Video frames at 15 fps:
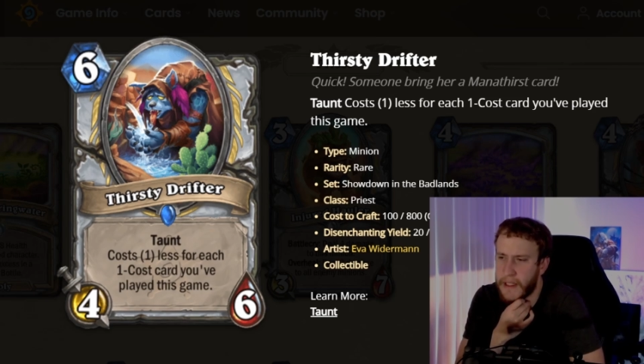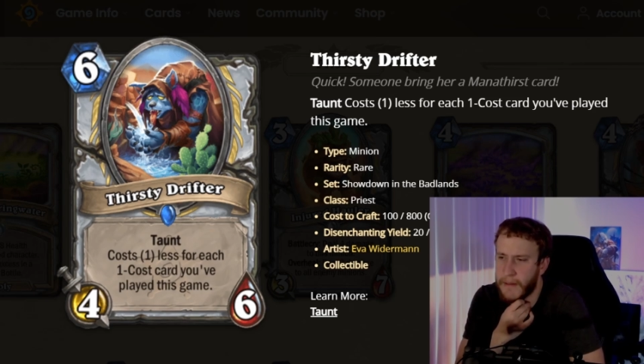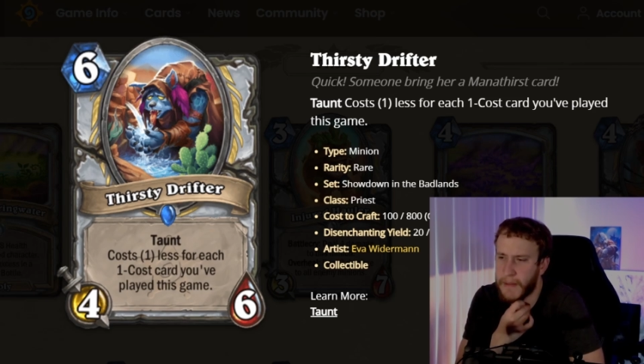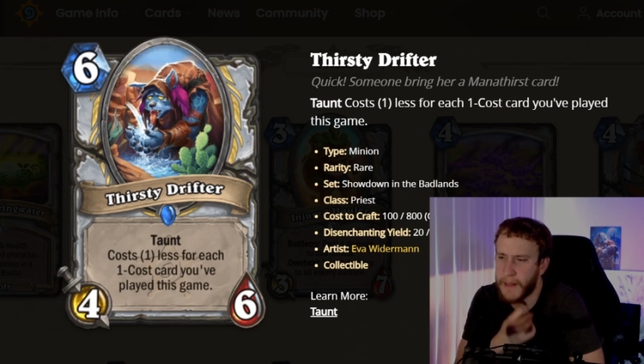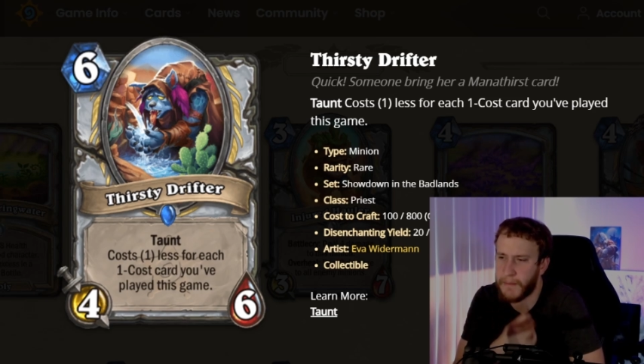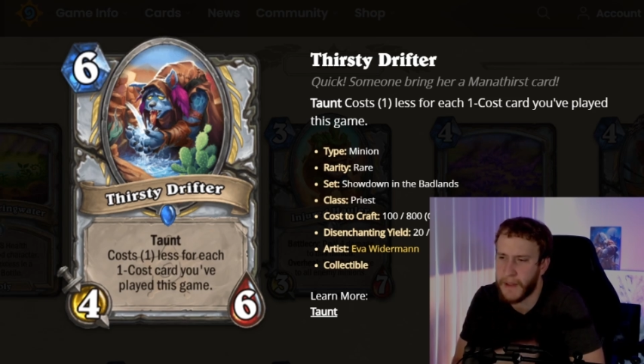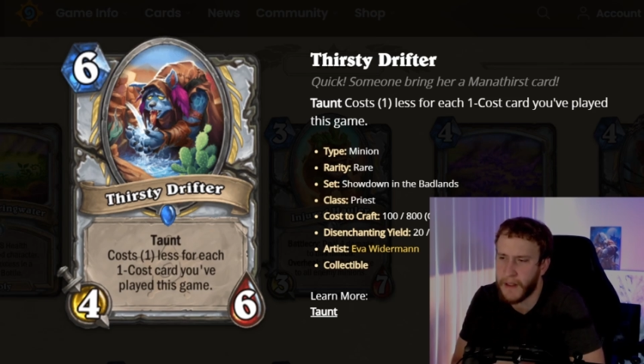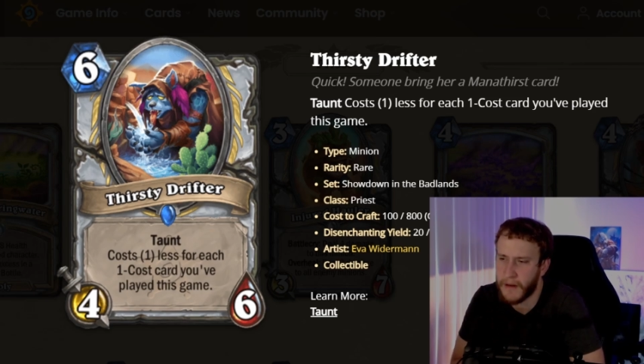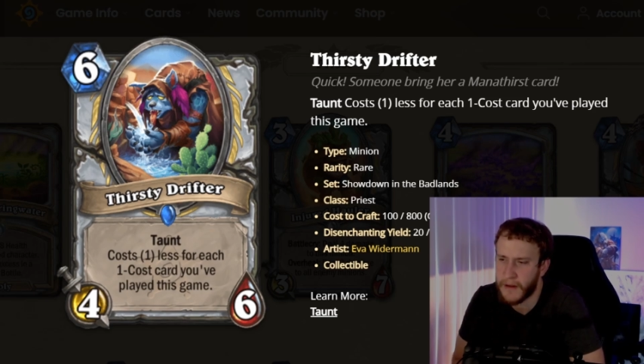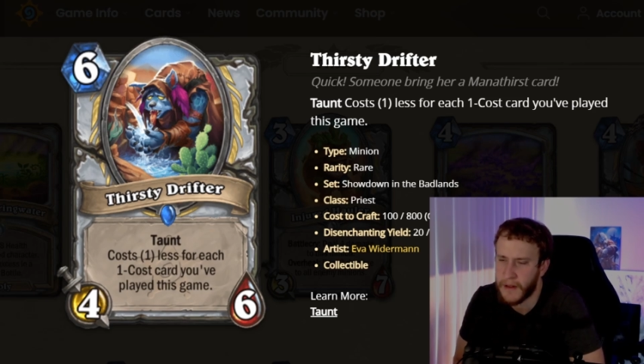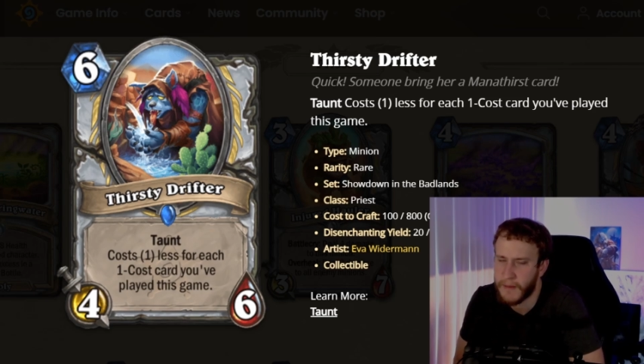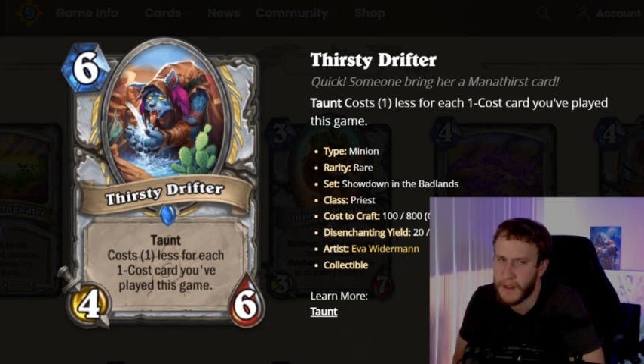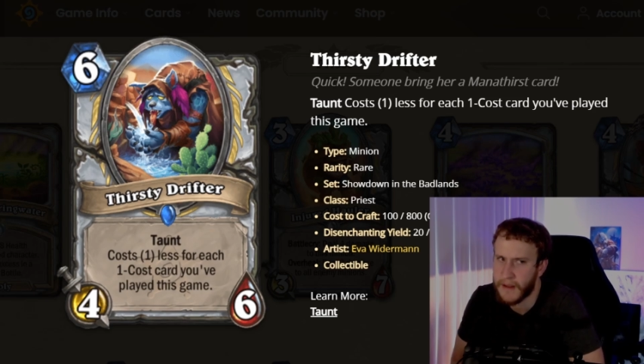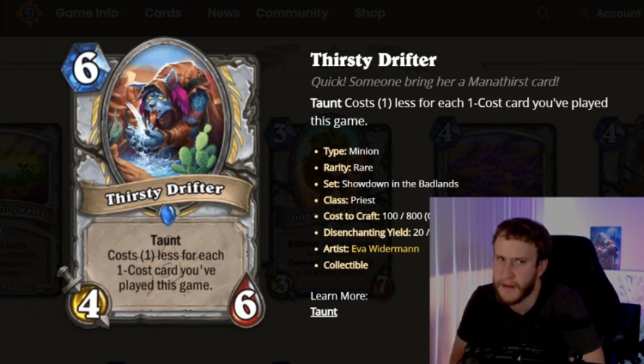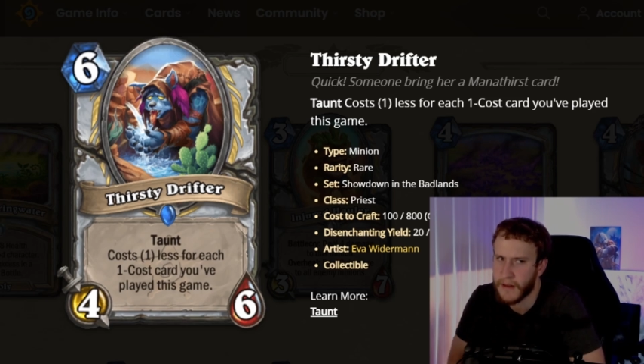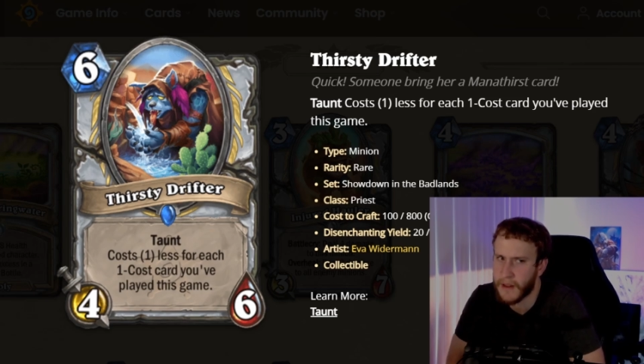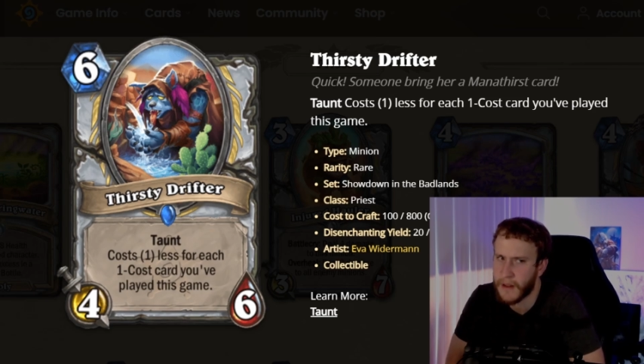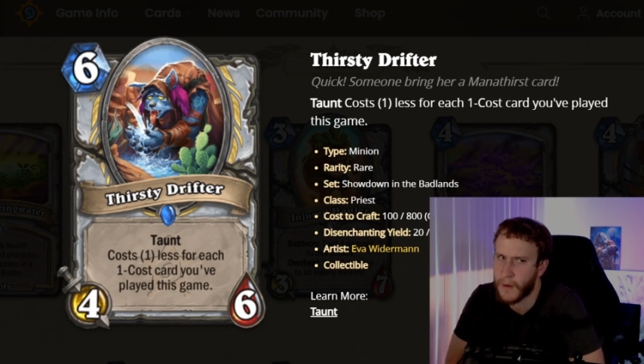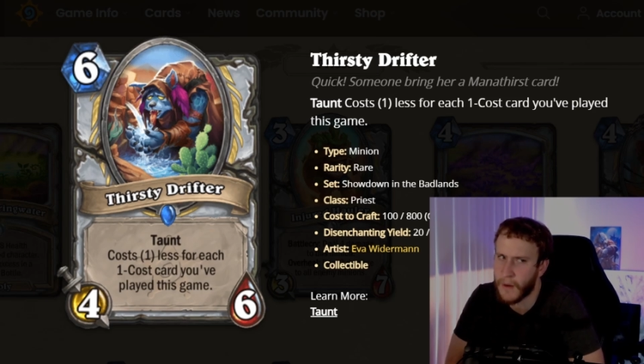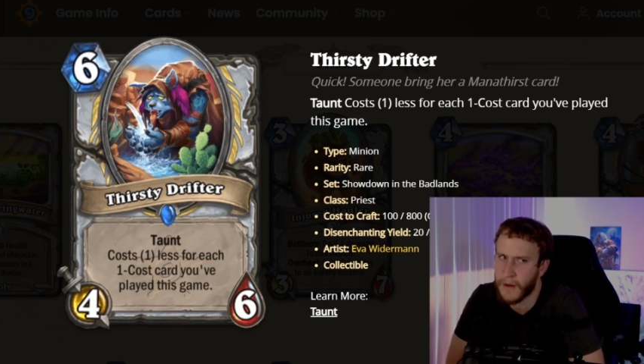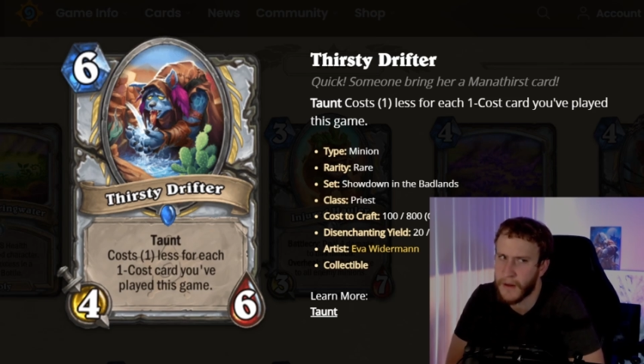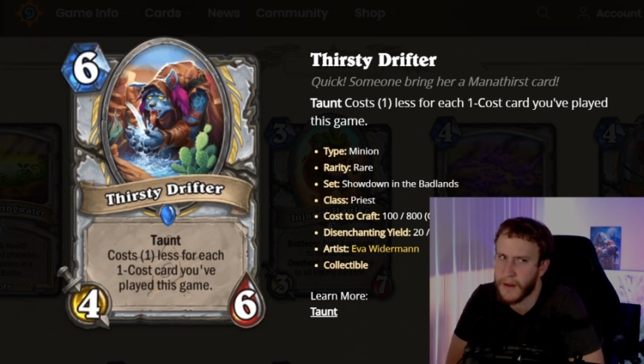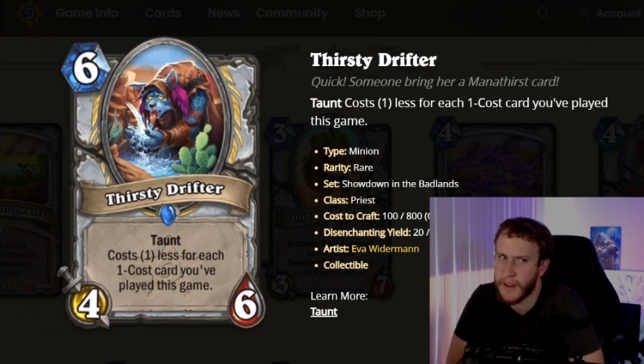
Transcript: It might be a little bit slower than